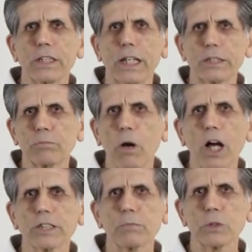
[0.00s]
as
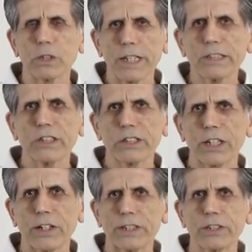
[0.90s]
possible or
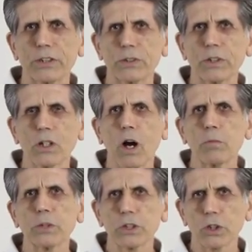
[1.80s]
necessary to
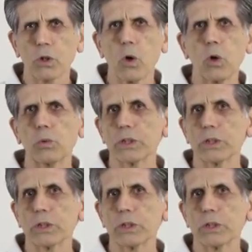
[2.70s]
accomplish the goal,